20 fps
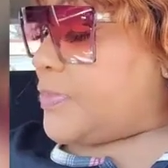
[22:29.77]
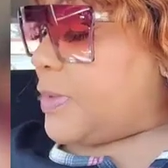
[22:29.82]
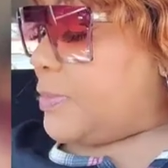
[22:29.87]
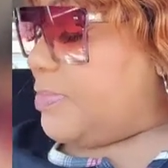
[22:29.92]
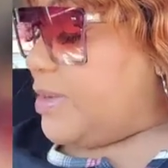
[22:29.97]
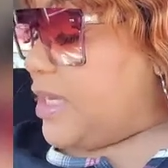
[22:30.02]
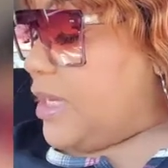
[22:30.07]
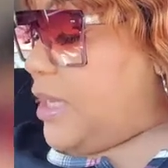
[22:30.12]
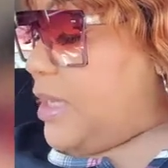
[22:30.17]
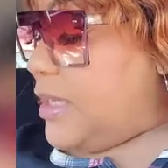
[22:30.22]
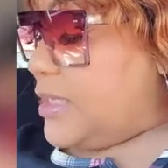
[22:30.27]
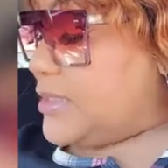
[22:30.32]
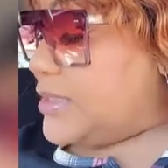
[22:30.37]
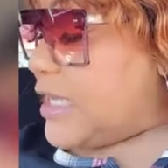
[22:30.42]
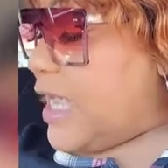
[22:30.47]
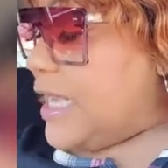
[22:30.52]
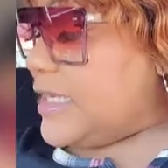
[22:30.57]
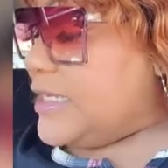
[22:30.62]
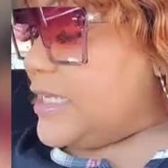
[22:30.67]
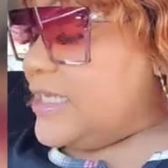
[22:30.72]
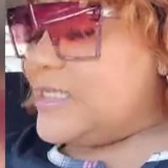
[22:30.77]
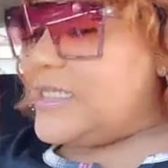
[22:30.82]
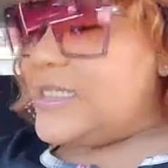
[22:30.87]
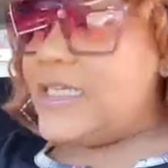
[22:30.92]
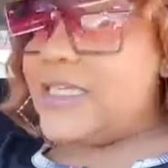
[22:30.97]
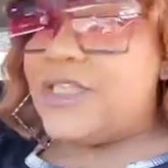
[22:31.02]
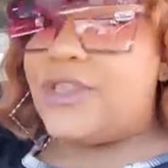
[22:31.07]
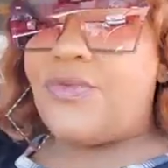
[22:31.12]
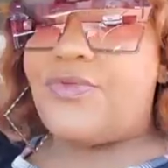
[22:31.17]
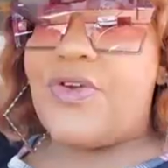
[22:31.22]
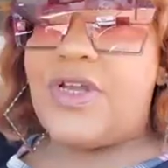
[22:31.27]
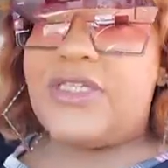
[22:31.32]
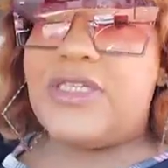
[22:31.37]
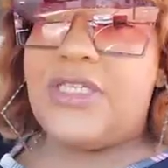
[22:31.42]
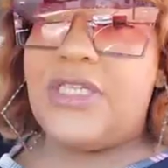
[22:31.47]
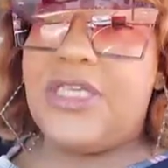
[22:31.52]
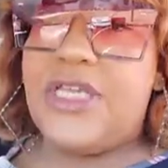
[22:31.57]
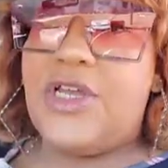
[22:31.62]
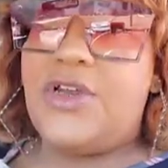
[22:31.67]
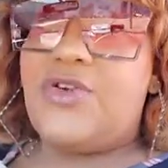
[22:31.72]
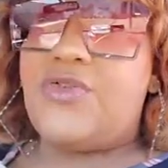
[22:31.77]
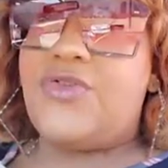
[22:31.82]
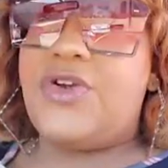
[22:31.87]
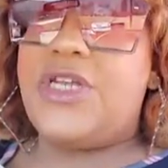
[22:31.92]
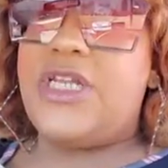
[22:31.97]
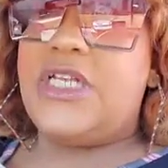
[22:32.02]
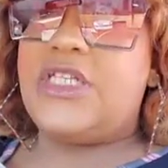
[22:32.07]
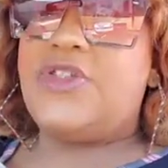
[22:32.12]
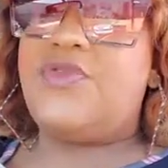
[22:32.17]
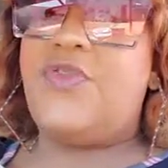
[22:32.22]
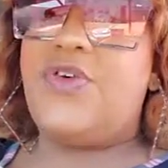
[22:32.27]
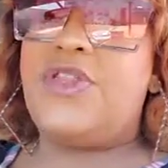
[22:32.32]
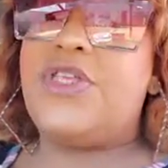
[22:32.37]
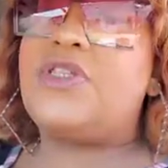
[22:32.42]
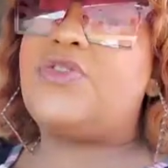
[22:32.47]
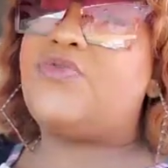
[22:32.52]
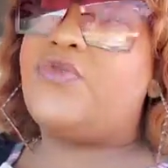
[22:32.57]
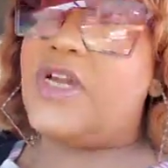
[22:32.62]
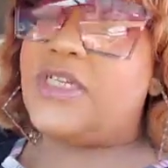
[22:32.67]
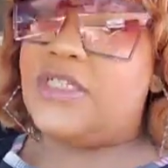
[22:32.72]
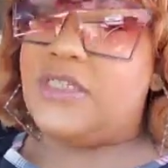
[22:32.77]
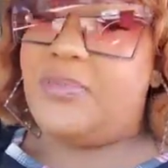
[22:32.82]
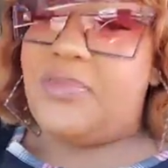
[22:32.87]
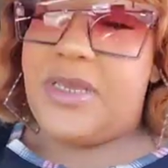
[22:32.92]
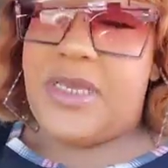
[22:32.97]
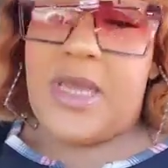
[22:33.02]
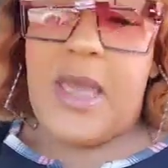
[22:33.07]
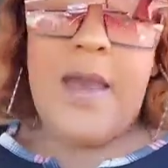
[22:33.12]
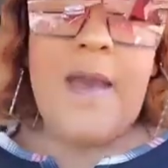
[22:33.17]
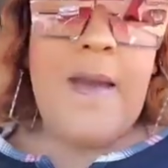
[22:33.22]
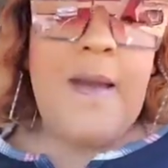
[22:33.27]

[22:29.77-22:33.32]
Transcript: because I need to get the rest of the ingredients for this recipe.